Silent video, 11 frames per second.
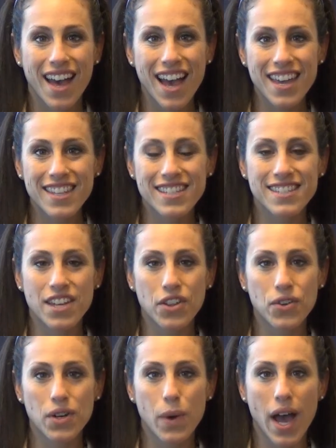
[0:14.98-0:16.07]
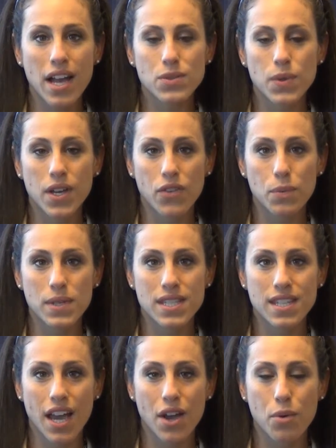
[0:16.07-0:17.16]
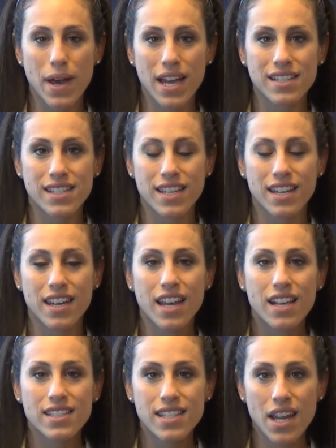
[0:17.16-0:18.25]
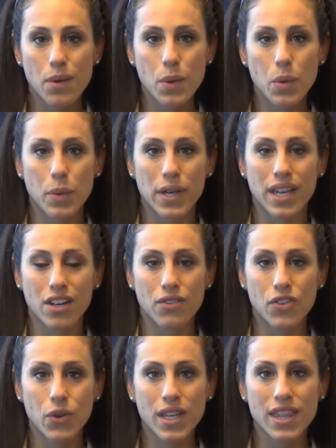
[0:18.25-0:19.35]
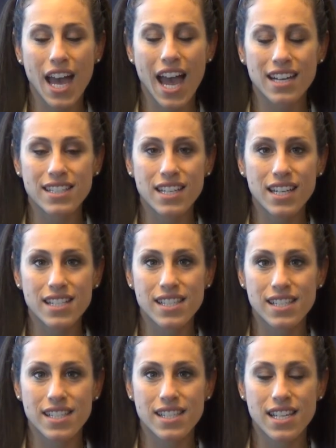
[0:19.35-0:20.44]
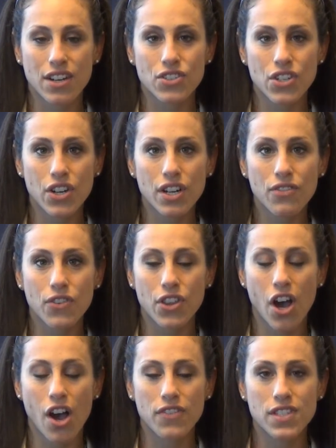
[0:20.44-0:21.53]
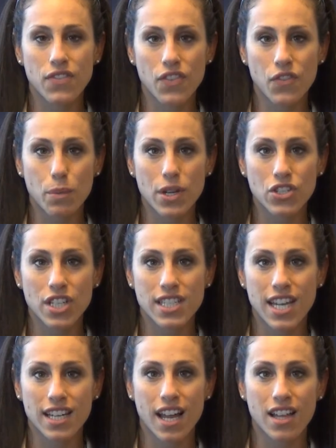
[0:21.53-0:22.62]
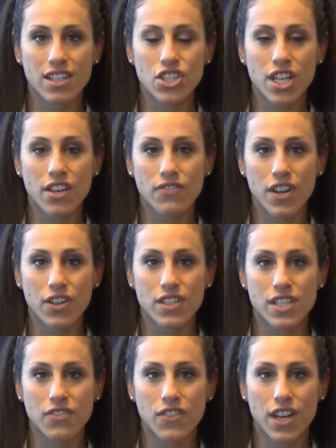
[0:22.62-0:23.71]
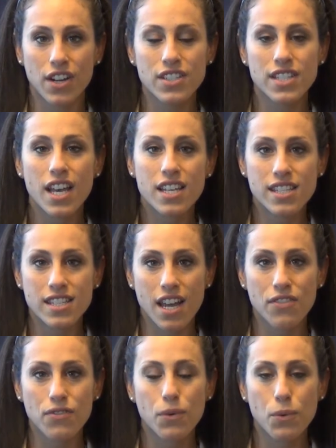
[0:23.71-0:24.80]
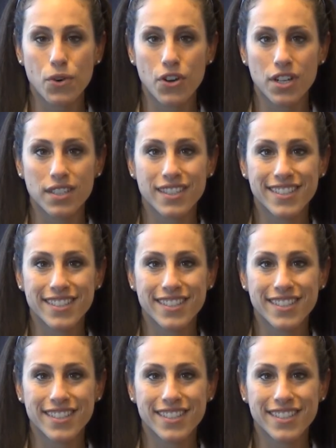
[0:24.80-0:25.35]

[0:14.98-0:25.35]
Hi, this is Hillary Wax with Government CIO Magazine. Today we will be interviewing the Acting Assistant Secretary for the Office of Information and Technology at Veterans Affairs, Steph Warren.